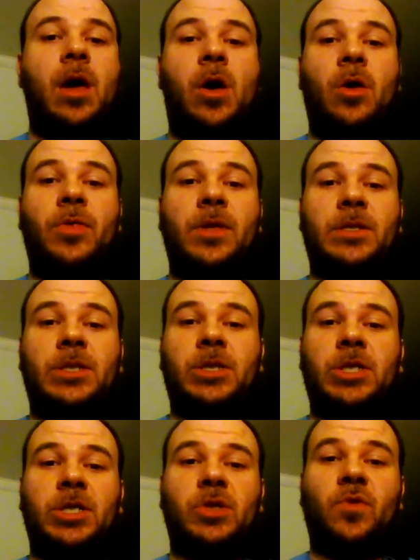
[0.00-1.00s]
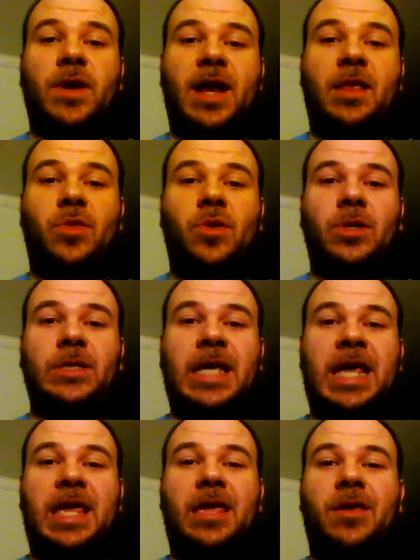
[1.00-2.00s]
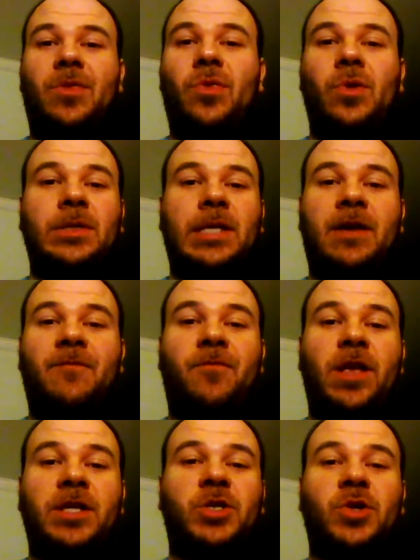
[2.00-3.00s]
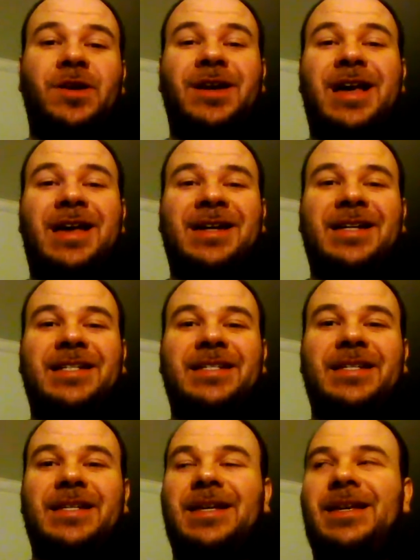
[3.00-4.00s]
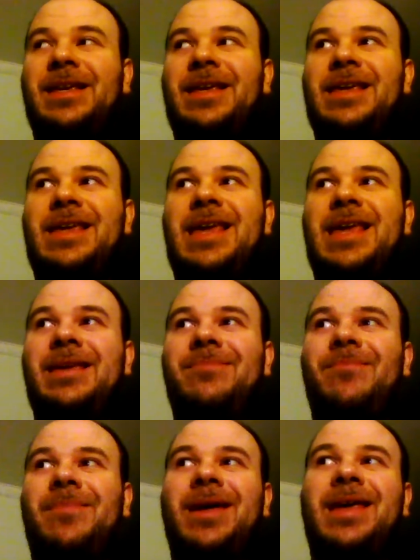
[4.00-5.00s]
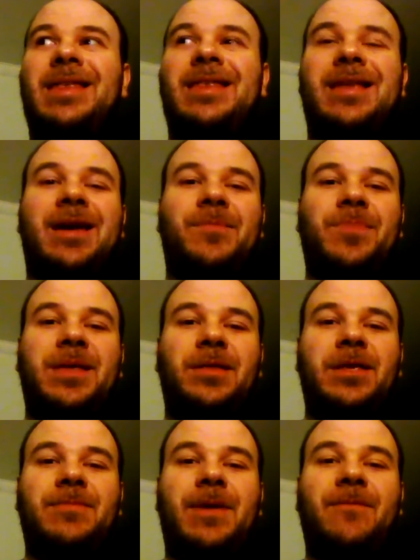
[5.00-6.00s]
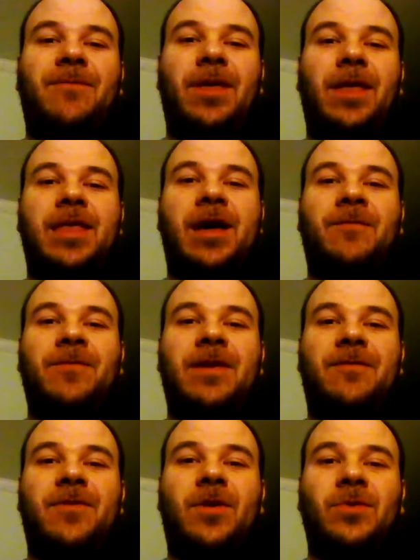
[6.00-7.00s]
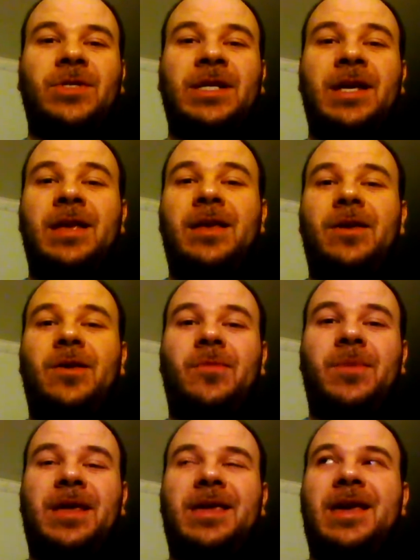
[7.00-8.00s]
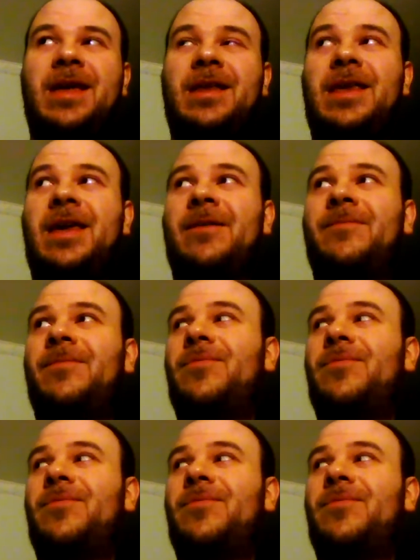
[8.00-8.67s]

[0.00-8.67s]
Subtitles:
Oh, this is just great. Looks like Fletcher Cox, he might not be leaving Philadelphia, folks. Oh my God, yeah.